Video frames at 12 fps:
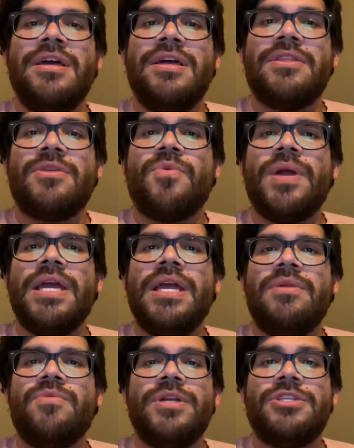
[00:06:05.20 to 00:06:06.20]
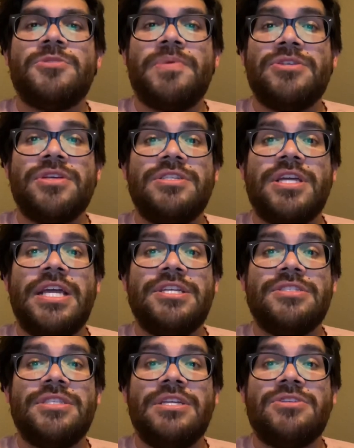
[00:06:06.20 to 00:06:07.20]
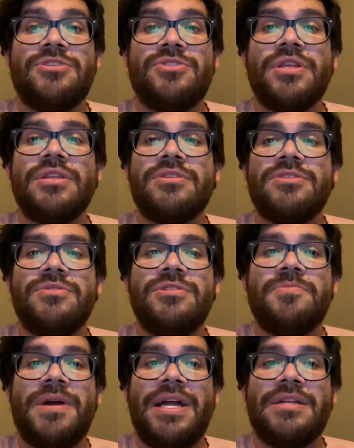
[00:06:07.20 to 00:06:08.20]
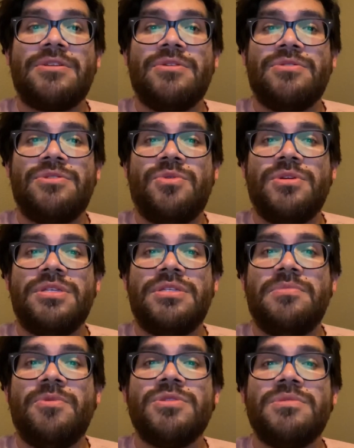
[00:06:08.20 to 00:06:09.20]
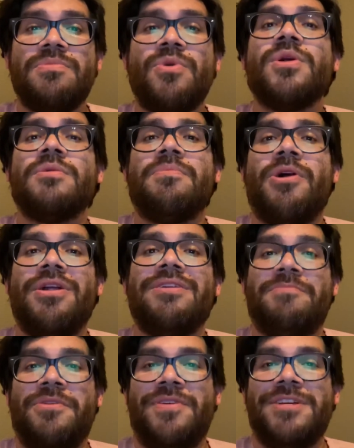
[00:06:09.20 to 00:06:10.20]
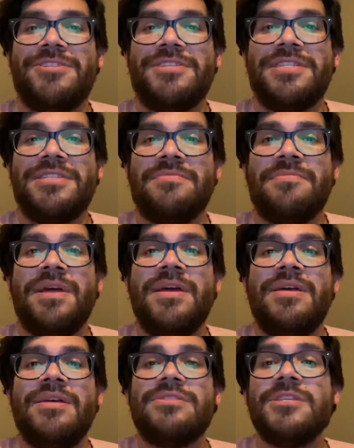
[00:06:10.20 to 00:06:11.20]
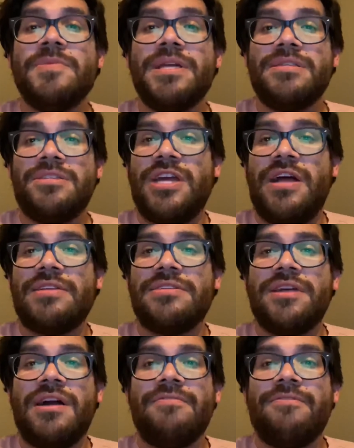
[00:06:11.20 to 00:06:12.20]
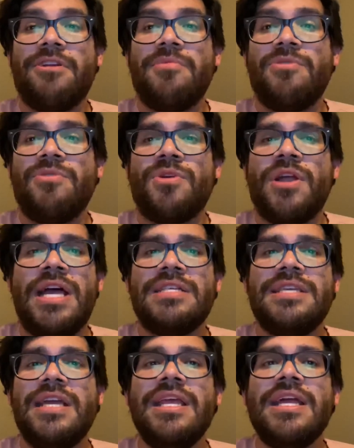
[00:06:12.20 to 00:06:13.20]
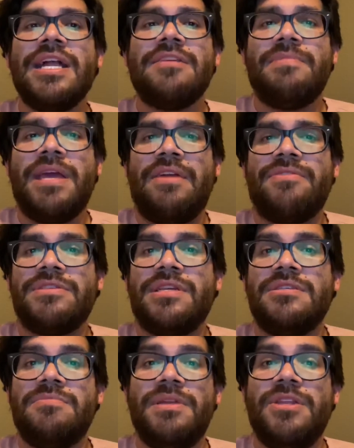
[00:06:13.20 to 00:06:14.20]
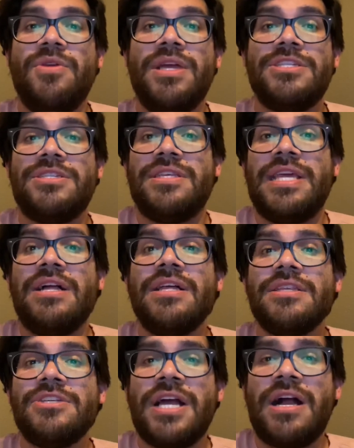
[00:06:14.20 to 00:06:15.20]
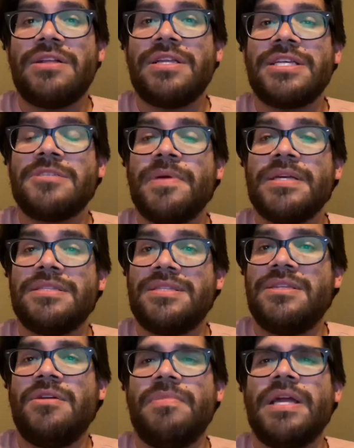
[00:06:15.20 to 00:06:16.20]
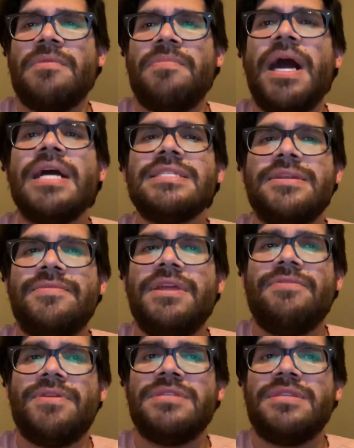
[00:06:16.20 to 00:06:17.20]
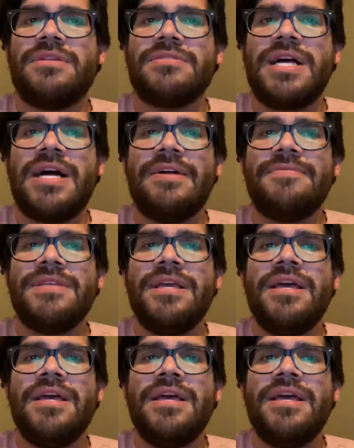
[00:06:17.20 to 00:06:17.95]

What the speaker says: The way in which special education teachers treat their students behind closed doors is the most important part of professionalism. Just because a child is nonverbal or has any kind of behaviors doesn't mean you can just yell at the child and expect to still make a positive difference in their lives.